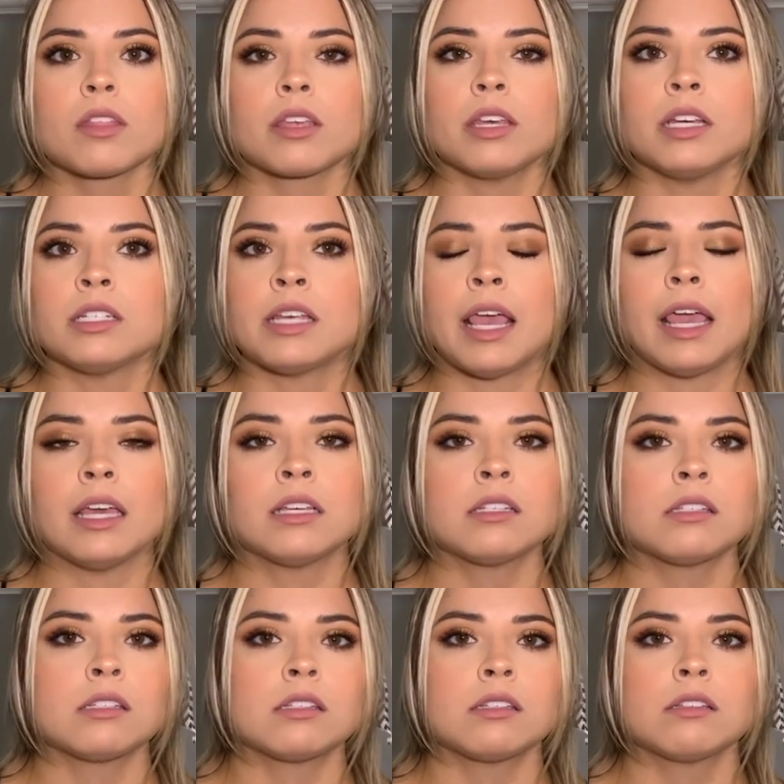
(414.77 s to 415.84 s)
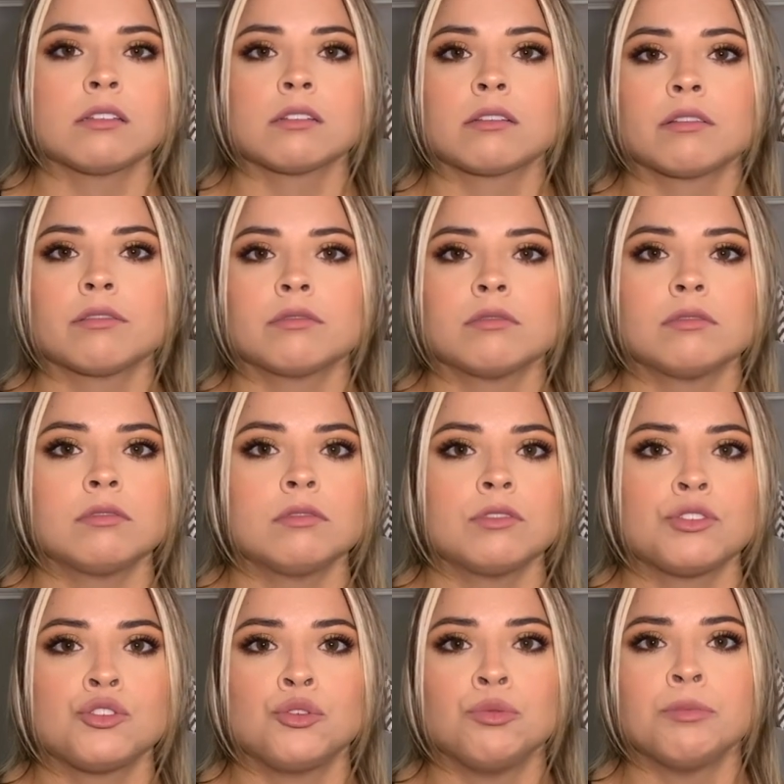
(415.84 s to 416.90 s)
It takes
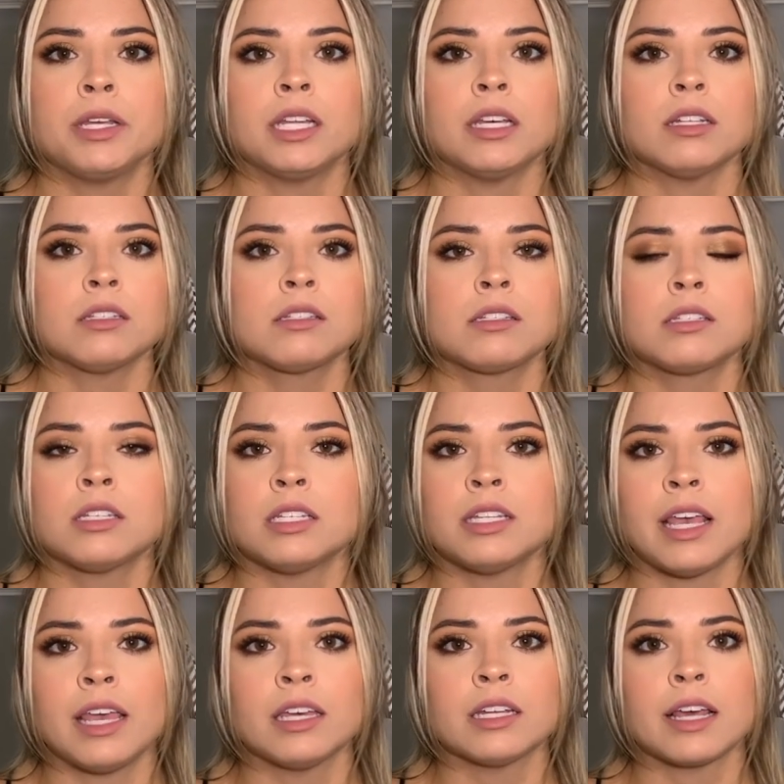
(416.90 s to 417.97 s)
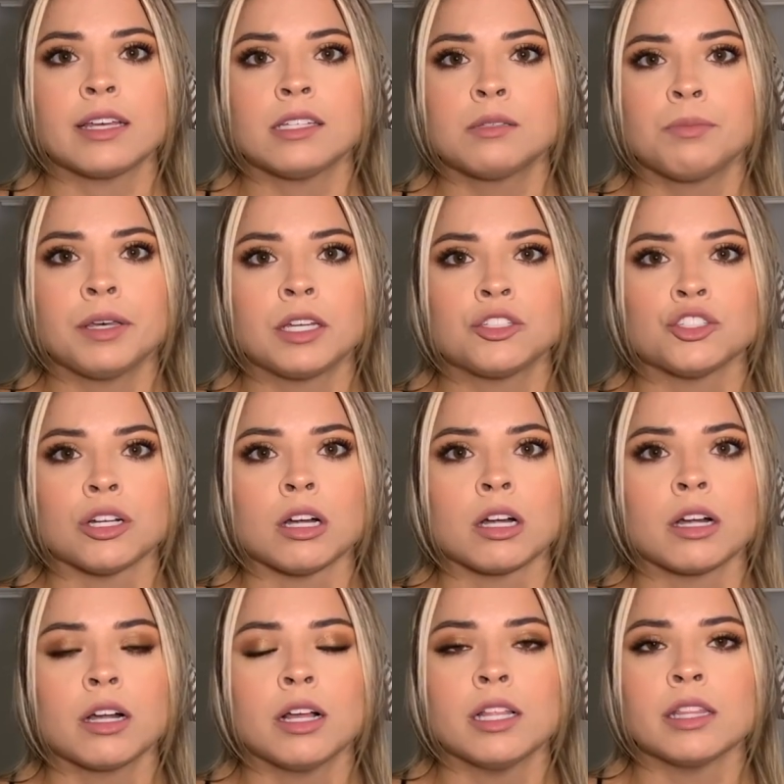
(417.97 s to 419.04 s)
2 minutes to take a nice
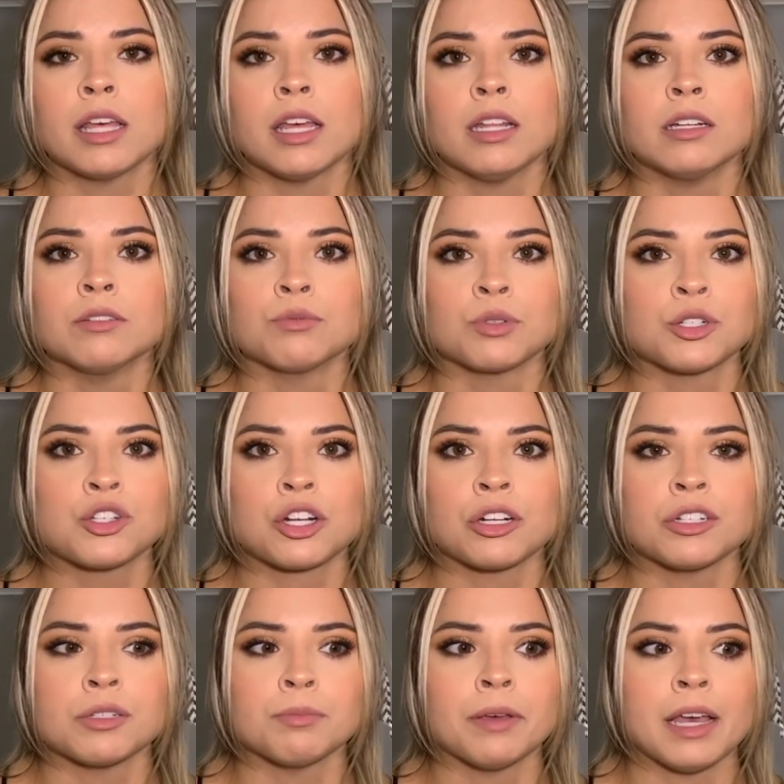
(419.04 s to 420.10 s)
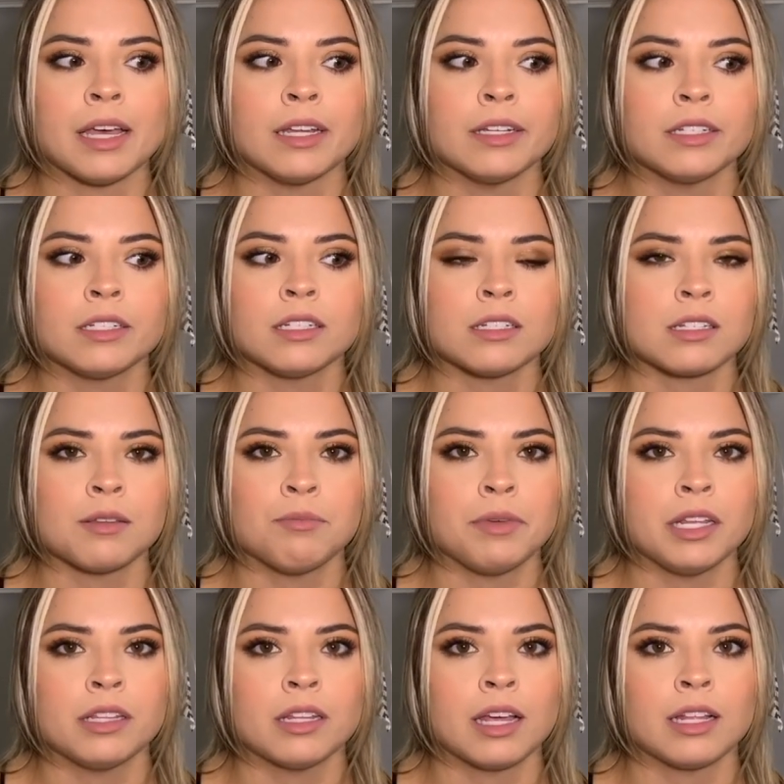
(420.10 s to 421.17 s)
picture and then return to bed. It doesn't
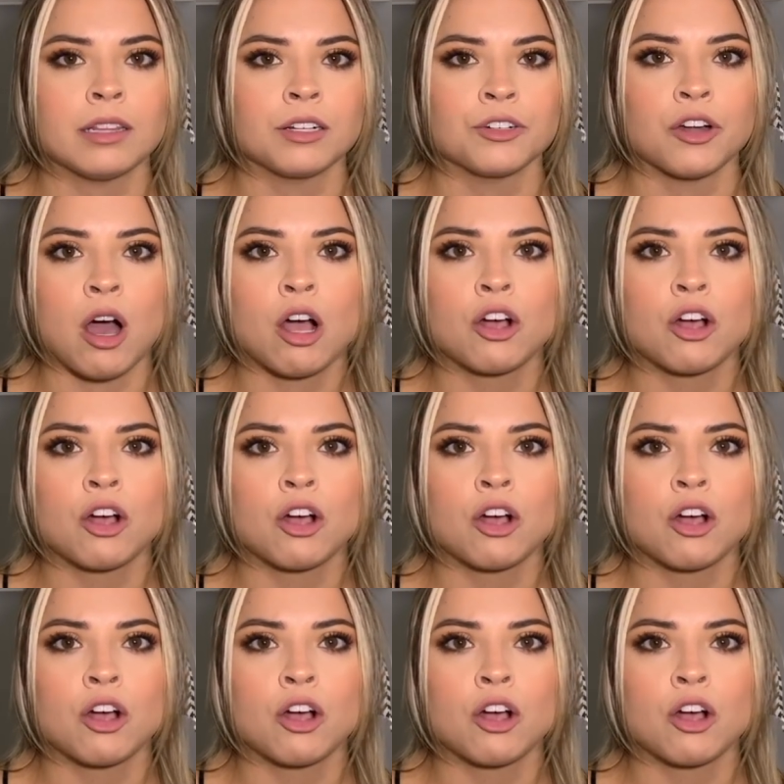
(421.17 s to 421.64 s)
mean that they're not